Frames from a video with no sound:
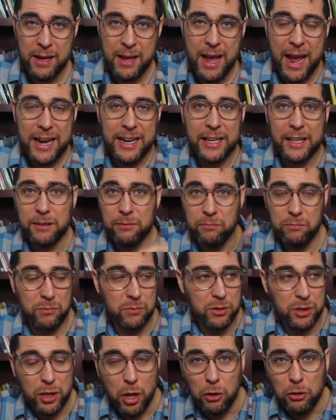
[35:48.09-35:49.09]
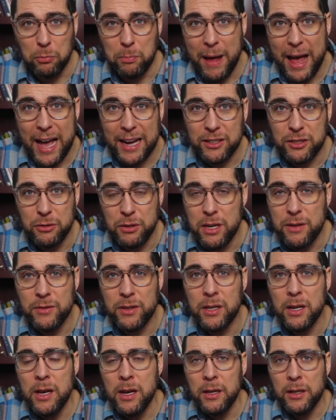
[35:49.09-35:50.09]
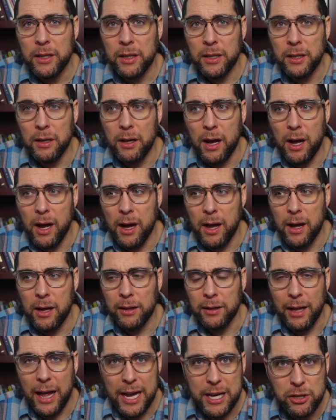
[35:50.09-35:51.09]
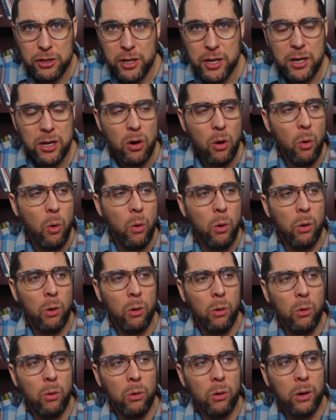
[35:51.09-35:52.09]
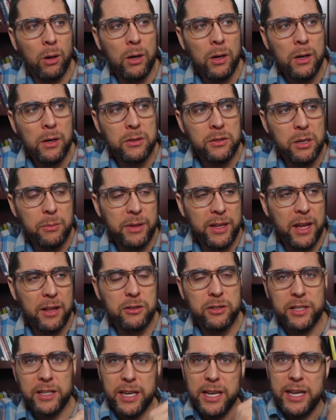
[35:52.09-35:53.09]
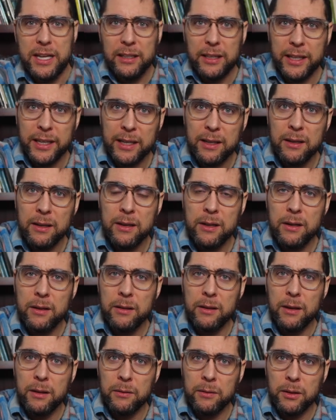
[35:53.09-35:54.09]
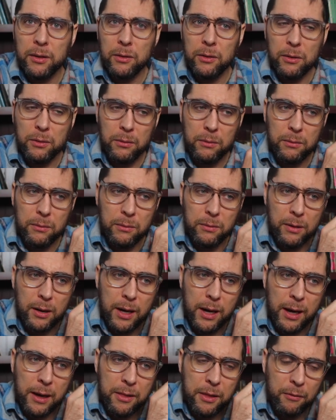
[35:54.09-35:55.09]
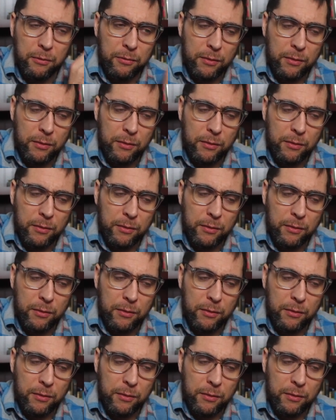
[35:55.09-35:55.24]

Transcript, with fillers: And he Goes back to even uh, Elijah or or some of the others healing uh, the